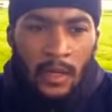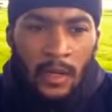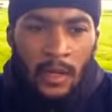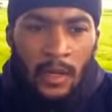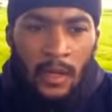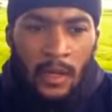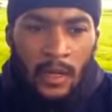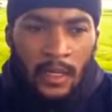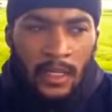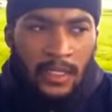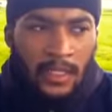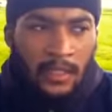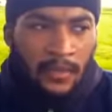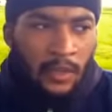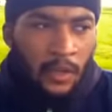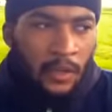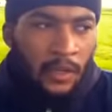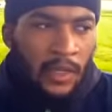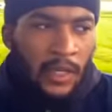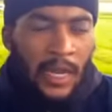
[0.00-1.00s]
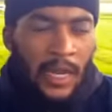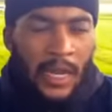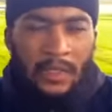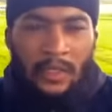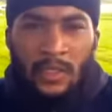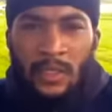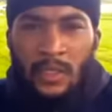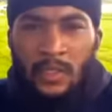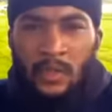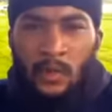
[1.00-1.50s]
Because, uh, you know, you look out
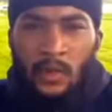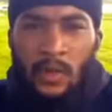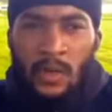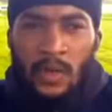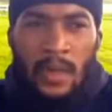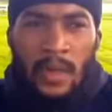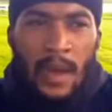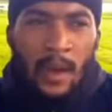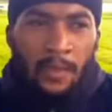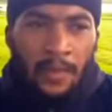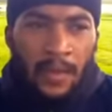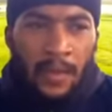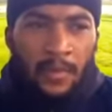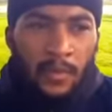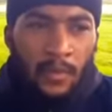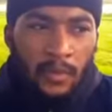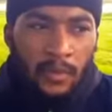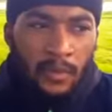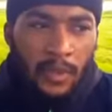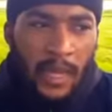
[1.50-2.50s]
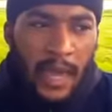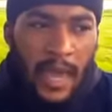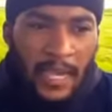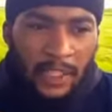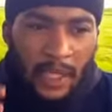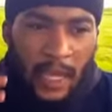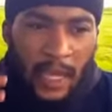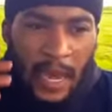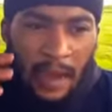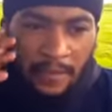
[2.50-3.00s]
to this world, a lot of people, they
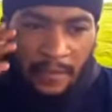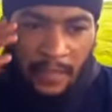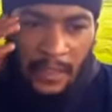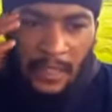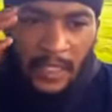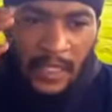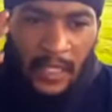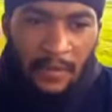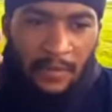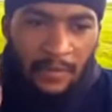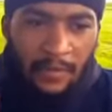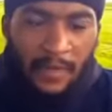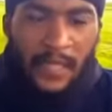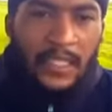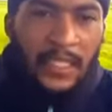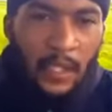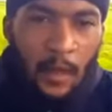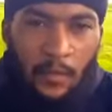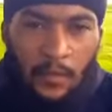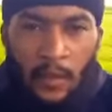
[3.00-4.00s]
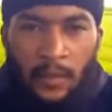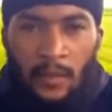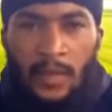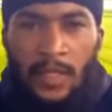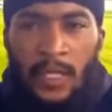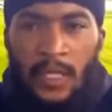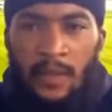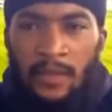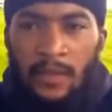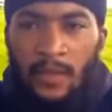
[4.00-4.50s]
actually have to see it for themselves to
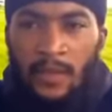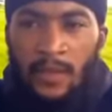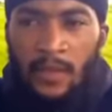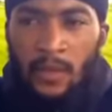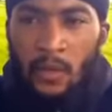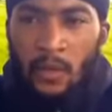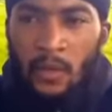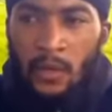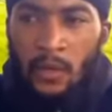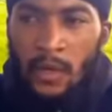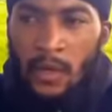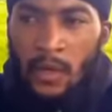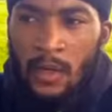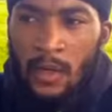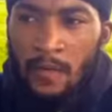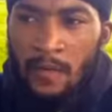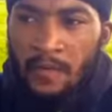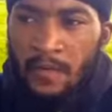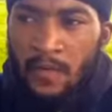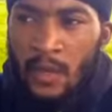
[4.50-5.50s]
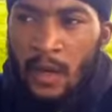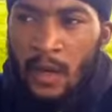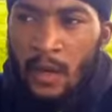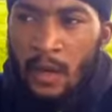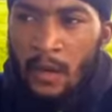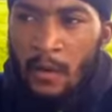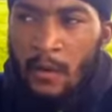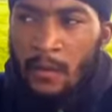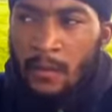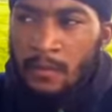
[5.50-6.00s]
believe it, you know.
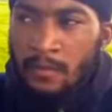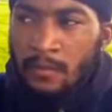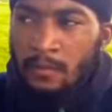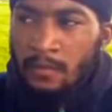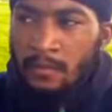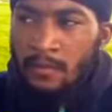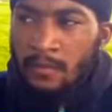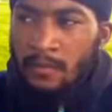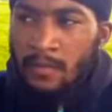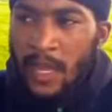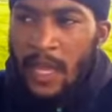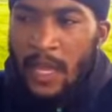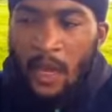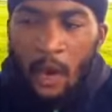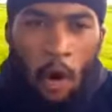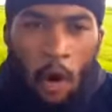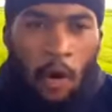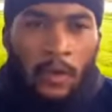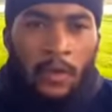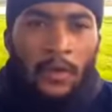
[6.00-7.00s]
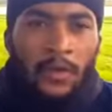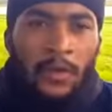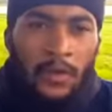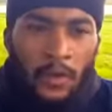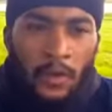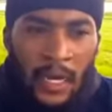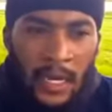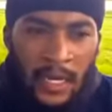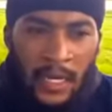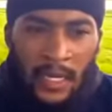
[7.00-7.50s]
Um, they carnal, you
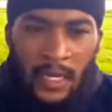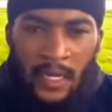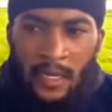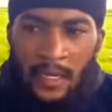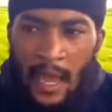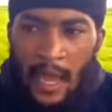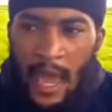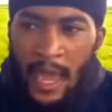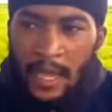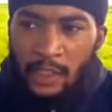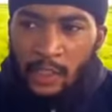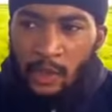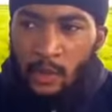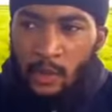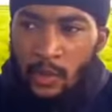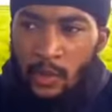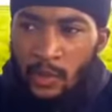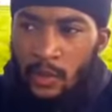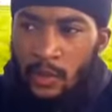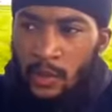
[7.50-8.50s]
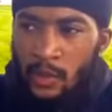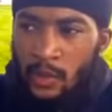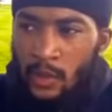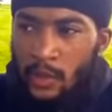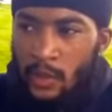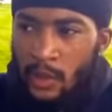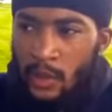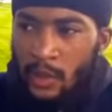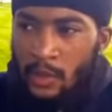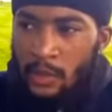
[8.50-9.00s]
know, they need actual,
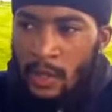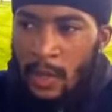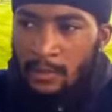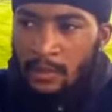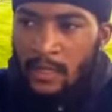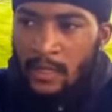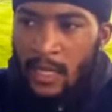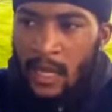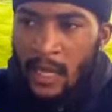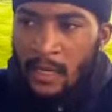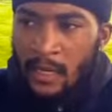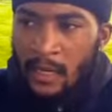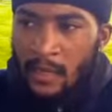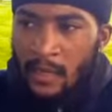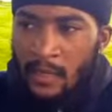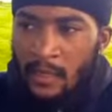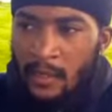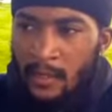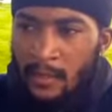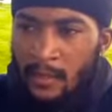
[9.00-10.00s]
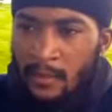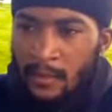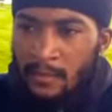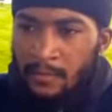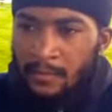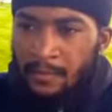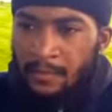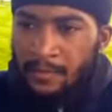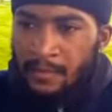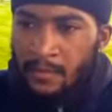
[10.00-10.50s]
you know I'm saying,
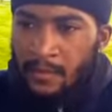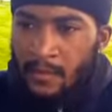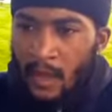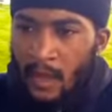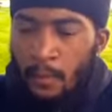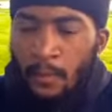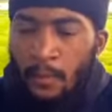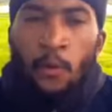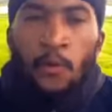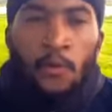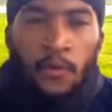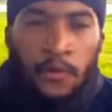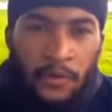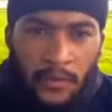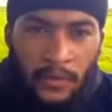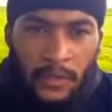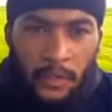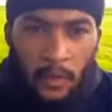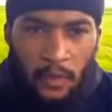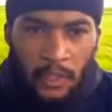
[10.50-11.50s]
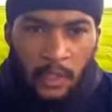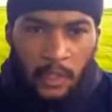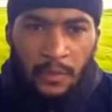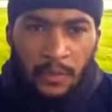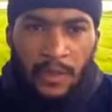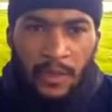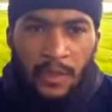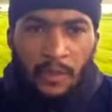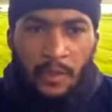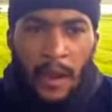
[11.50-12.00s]
um, proof, so to
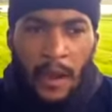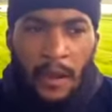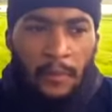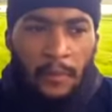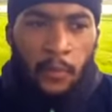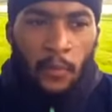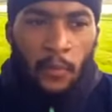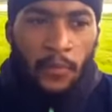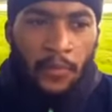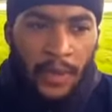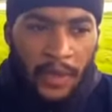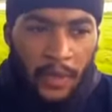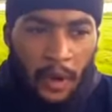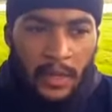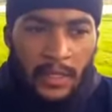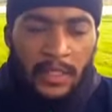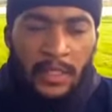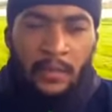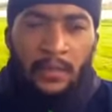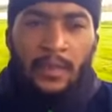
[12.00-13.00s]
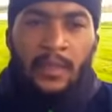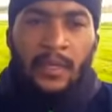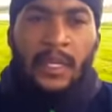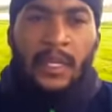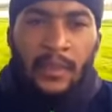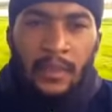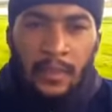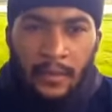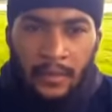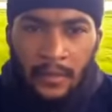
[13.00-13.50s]
speak, right? Proof in order to
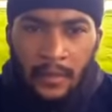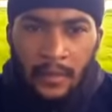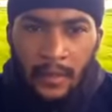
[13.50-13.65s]
believe,